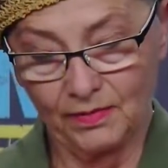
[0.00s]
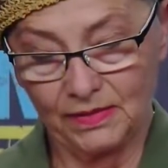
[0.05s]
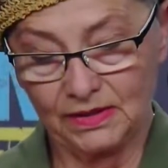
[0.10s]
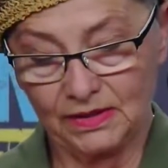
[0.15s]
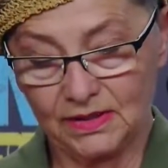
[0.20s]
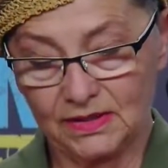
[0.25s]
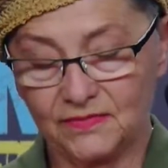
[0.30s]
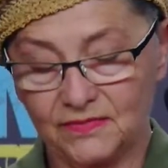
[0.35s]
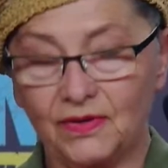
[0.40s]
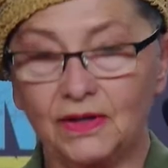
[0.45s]

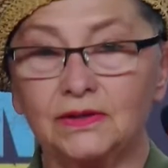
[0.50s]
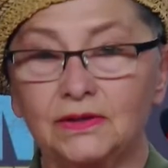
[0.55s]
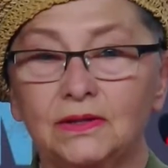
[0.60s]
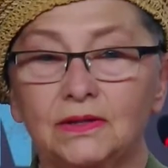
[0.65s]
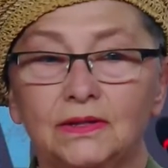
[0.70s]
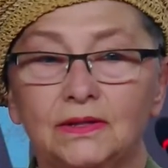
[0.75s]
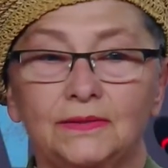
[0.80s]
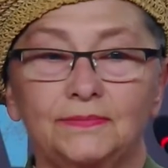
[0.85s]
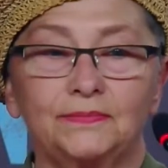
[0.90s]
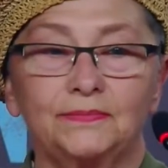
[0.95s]
Hello
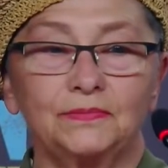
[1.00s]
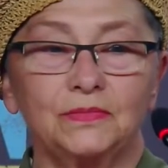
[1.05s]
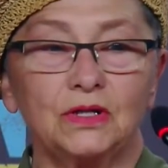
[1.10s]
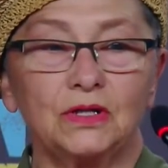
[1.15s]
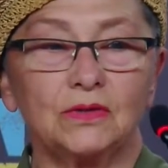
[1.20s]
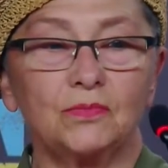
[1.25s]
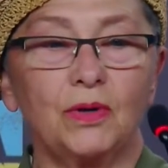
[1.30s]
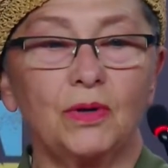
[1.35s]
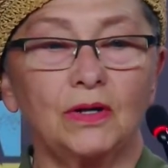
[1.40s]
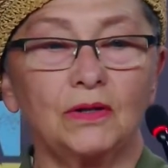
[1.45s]
everyone.
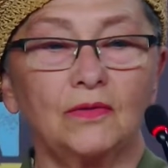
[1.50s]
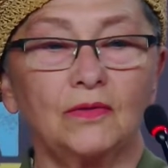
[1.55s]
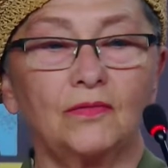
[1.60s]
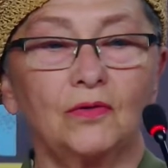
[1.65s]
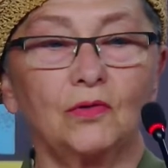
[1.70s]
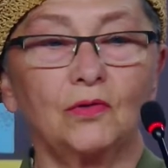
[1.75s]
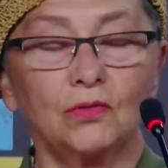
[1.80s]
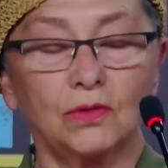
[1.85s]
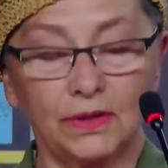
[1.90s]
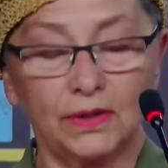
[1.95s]
My
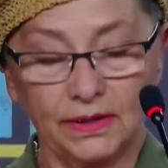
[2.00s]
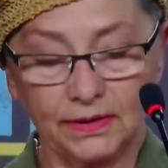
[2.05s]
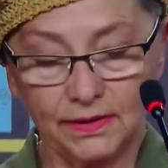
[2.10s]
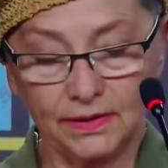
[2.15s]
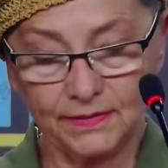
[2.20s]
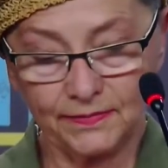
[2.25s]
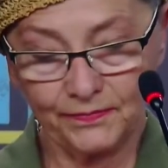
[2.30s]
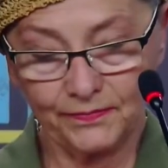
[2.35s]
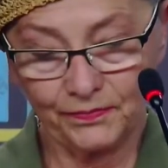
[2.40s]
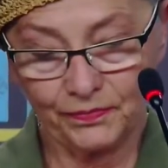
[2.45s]
name
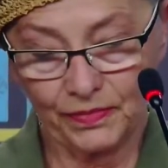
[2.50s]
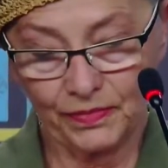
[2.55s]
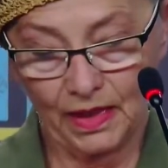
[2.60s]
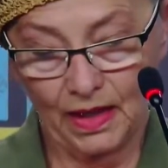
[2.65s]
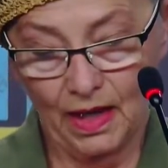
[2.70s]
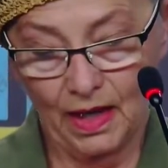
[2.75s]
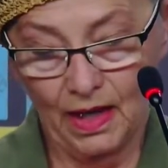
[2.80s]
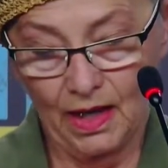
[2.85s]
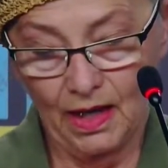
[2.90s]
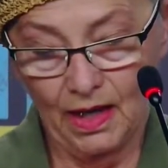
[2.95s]
is
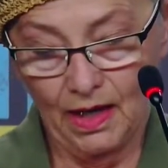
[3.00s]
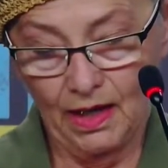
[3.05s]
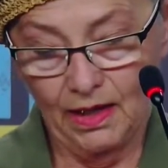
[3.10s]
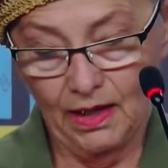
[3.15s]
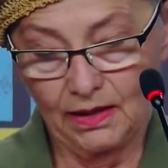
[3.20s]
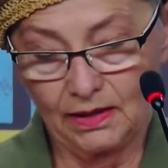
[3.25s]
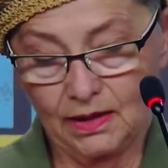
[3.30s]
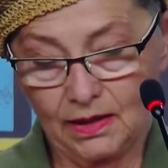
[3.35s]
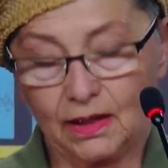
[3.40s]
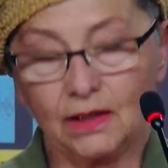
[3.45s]

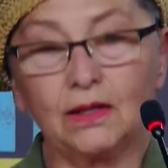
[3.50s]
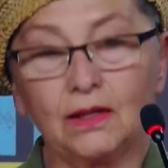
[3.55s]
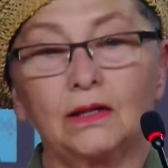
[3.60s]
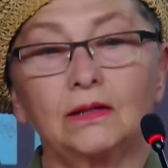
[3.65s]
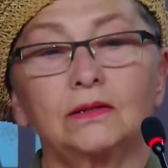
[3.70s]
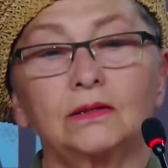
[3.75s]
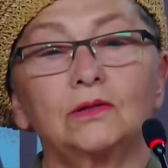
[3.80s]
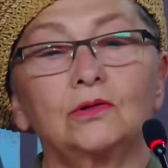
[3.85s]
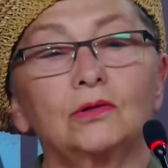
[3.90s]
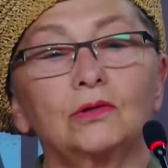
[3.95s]
Rybalova
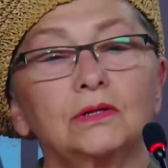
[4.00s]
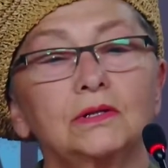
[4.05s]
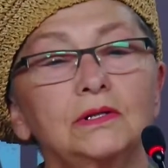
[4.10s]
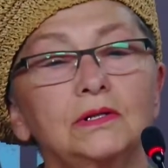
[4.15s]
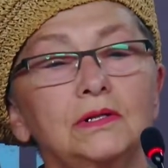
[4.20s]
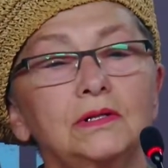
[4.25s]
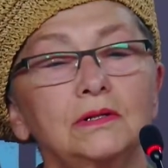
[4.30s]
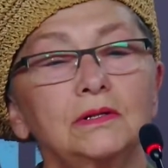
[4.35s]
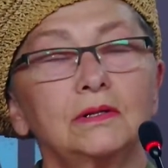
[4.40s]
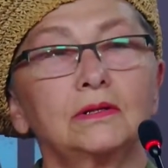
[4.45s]
Olena.
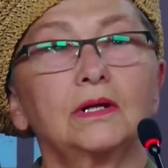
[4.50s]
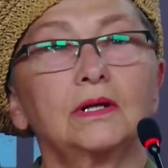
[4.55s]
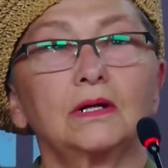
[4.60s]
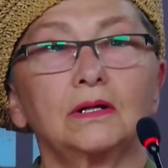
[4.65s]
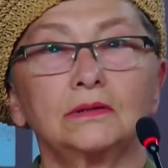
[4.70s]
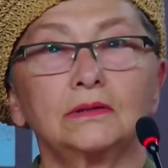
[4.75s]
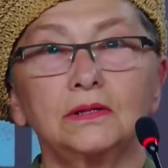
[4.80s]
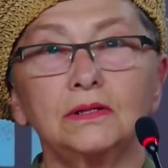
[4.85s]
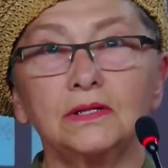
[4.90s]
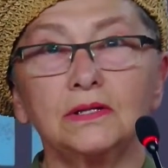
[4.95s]

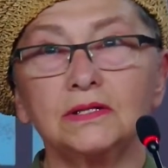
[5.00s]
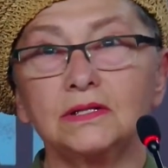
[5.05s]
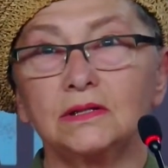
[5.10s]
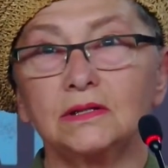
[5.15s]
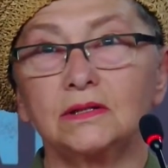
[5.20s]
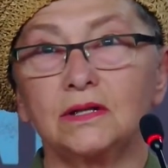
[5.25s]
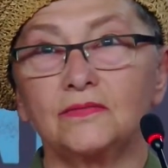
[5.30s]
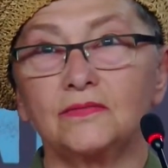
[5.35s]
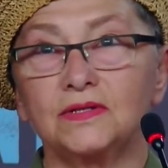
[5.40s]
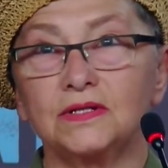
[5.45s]
I
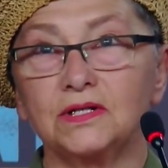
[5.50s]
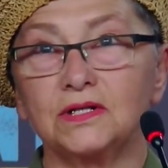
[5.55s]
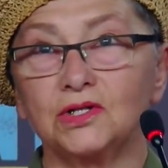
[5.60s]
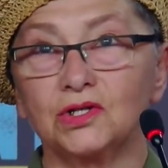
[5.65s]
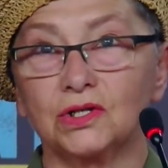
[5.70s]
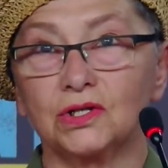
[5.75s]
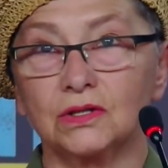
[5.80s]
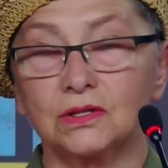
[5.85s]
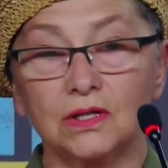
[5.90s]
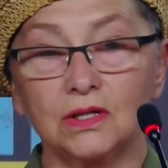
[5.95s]
was
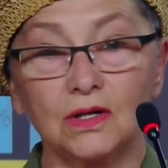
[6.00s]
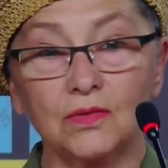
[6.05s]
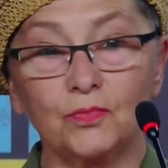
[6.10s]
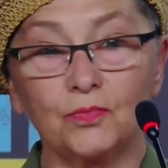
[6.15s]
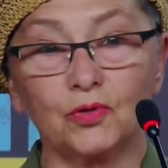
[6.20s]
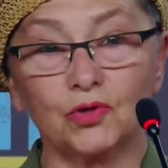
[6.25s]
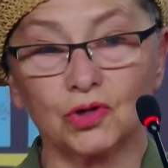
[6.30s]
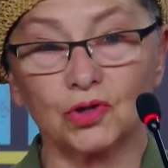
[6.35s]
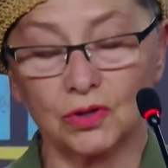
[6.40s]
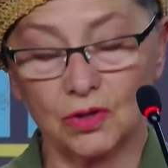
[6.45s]
born
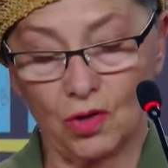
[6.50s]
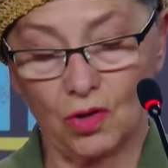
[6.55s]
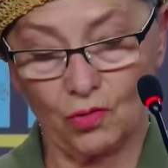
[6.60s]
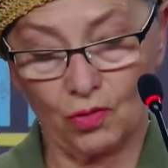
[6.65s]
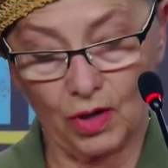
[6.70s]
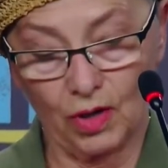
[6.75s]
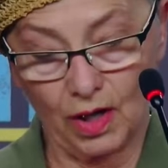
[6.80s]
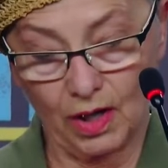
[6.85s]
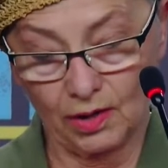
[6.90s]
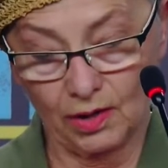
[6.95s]
and
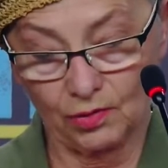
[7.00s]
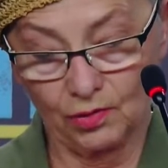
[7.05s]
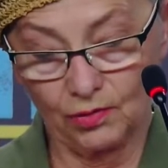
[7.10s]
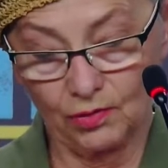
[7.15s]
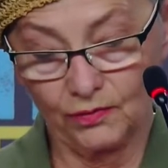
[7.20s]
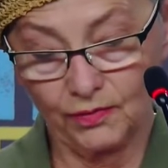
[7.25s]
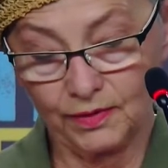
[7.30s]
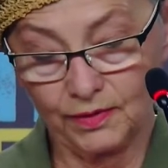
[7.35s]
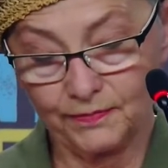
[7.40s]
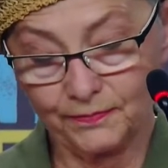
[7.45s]
all my
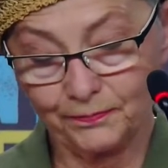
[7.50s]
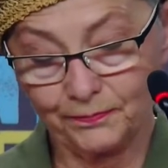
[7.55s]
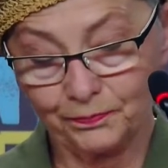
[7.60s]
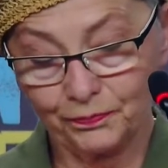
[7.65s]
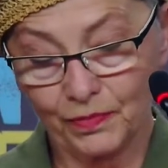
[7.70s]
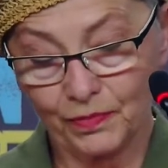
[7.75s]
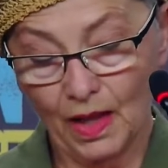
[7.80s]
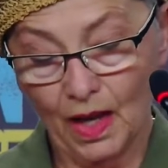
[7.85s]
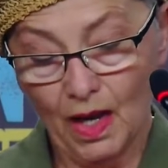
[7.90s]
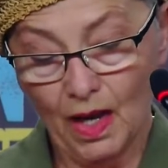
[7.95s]
life
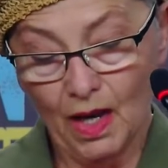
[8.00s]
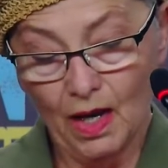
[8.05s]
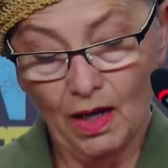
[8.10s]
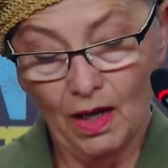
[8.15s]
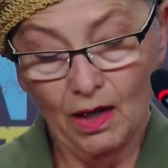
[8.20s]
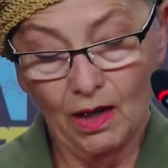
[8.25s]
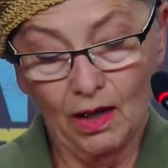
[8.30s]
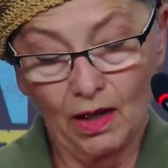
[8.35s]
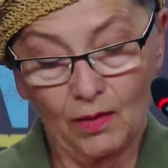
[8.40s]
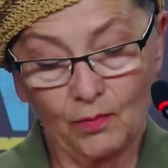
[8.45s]
lived in
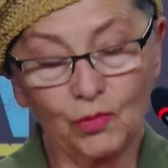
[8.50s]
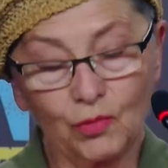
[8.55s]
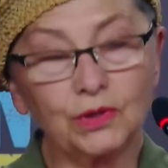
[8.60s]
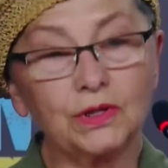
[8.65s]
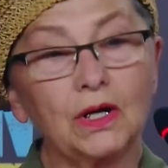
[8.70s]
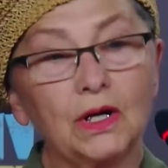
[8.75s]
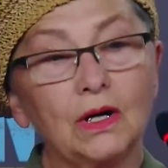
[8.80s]
Kharkiv.